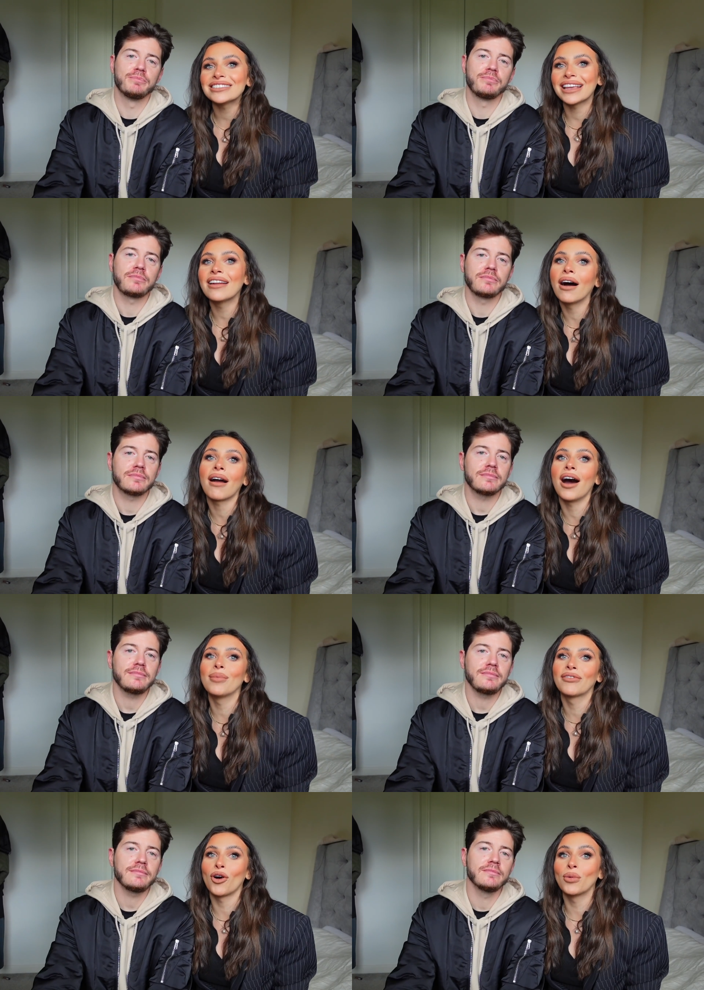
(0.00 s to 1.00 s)
Speaker 1: seen our car
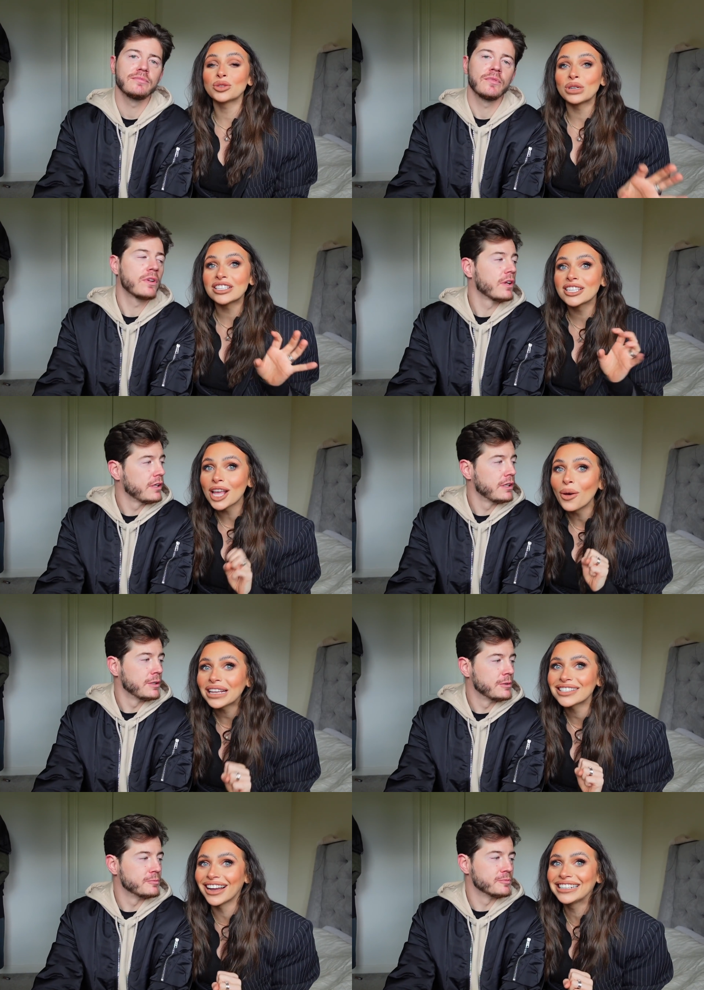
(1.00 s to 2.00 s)
before, which we're so
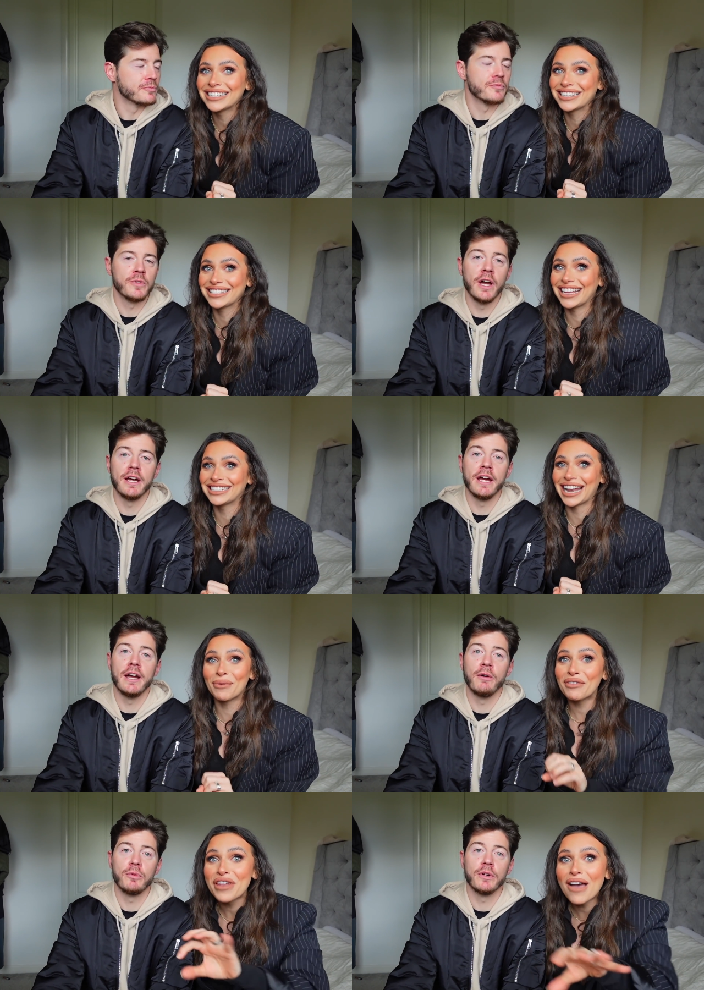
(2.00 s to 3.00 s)
excited to see today.
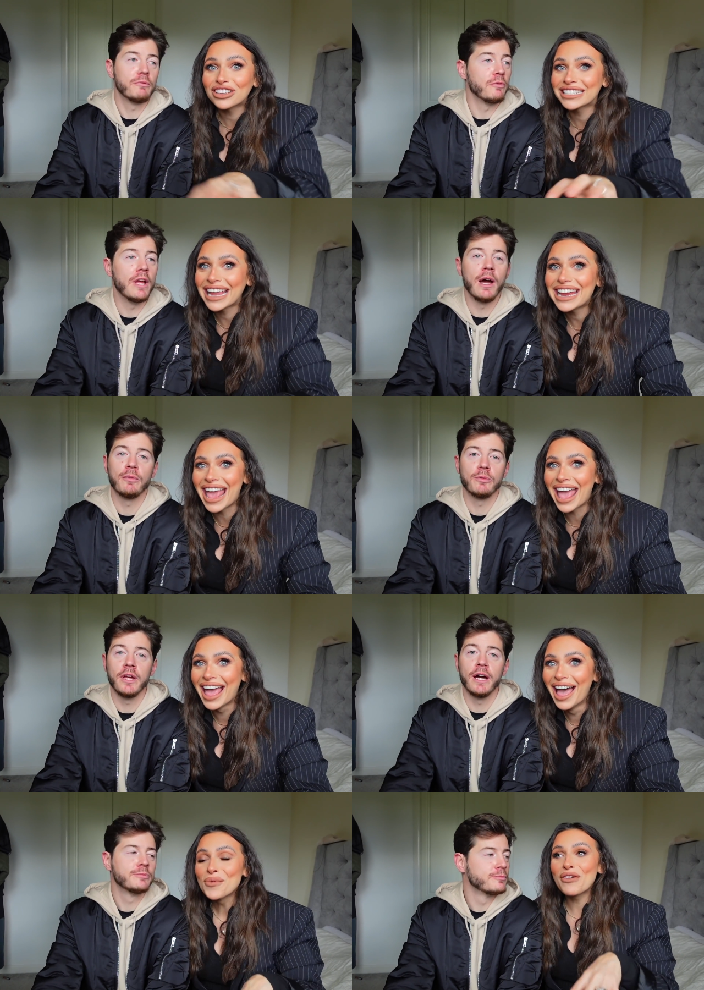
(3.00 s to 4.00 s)
We've never seen
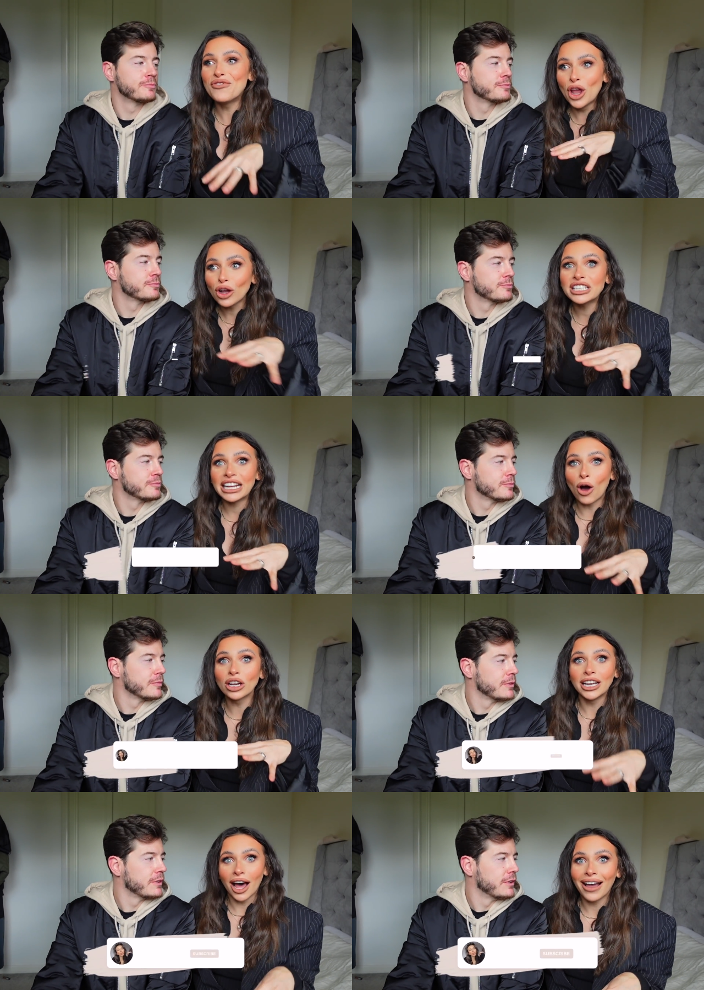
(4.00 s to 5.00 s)
it. We've looked at it
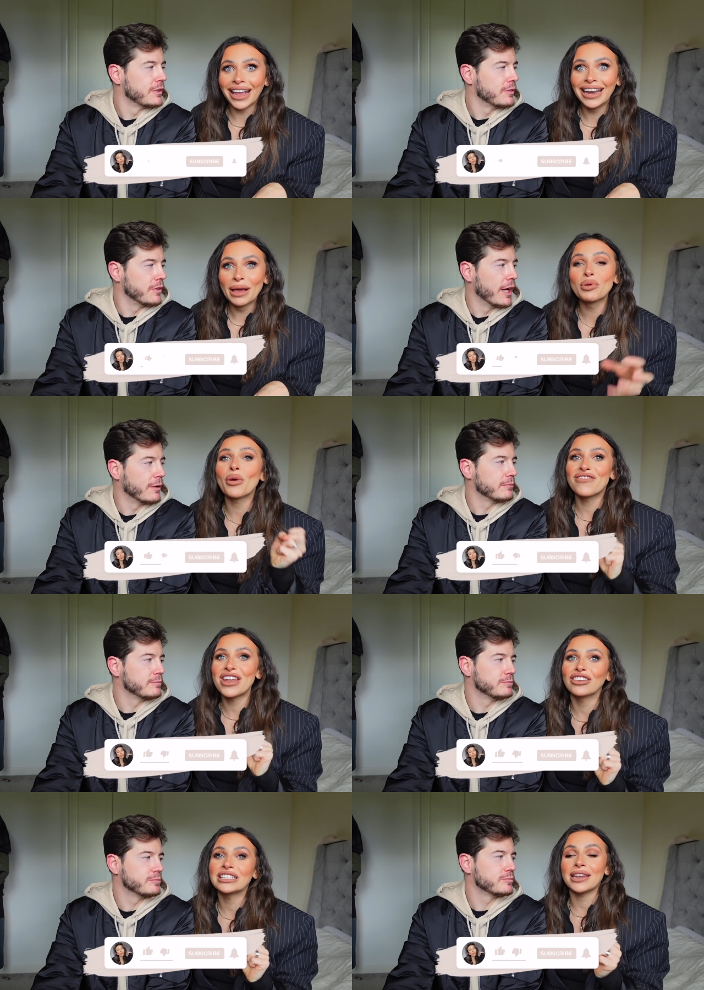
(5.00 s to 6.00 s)
online, but we've never
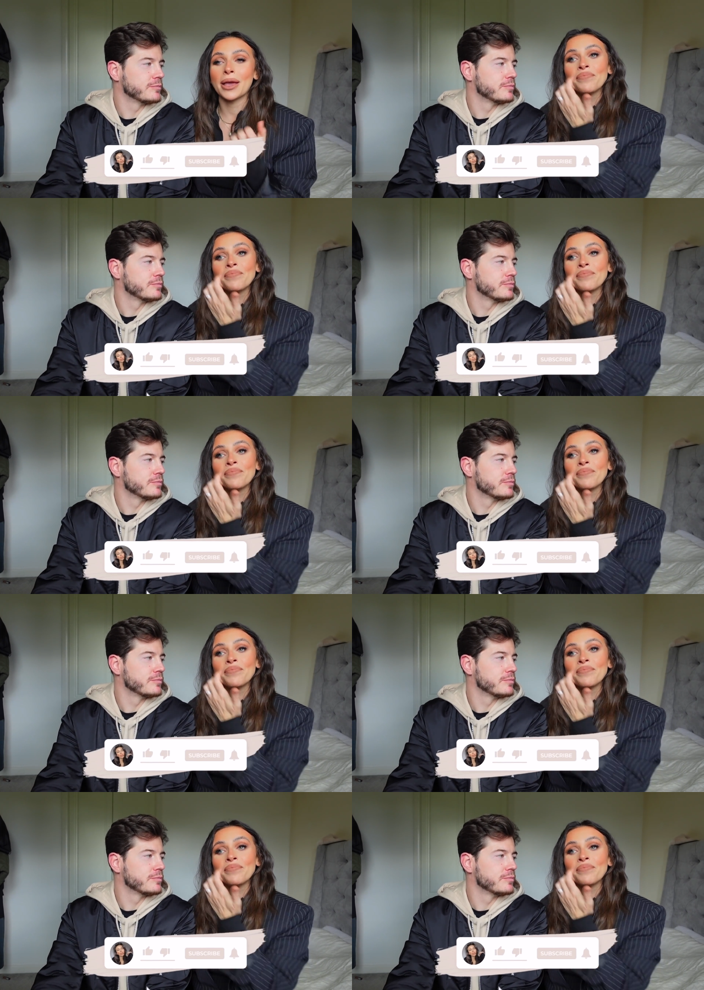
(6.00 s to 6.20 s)
seen it.